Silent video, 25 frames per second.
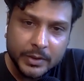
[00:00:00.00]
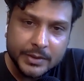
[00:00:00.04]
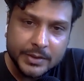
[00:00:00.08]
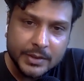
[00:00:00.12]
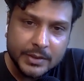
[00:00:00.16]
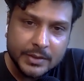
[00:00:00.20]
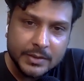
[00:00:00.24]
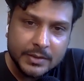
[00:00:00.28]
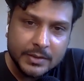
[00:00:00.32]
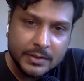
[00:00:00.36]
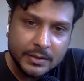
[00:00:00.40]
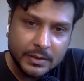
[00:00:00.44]
which
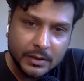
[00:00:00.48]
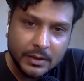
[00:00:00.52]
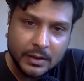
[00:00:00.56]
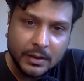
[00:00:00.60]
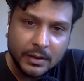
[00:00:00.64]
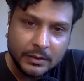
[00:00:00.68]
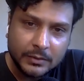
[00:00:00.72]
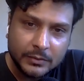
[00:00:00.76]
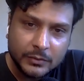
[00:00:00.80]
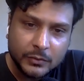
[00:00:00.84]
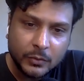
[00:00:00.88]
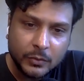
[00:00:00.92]
is,
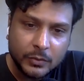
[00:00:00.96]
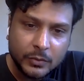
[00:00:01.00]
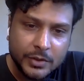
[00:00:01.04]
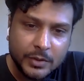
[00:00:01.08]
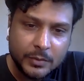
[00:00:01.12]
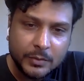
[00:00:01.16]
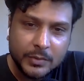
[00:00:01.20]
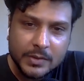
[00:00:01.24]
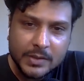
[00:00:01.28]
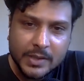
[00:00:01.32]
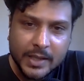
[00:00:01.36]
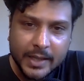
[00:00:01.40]
uh, so
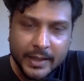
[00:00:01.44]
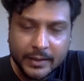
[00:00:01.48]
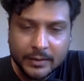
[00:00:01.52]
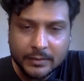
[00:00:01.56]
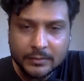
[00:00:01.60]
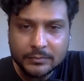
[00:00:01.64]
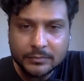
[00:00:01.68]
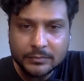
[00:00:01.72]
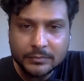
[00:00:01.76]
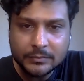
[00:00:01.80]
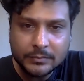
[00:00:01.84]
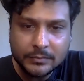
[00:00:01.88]
she was like
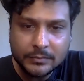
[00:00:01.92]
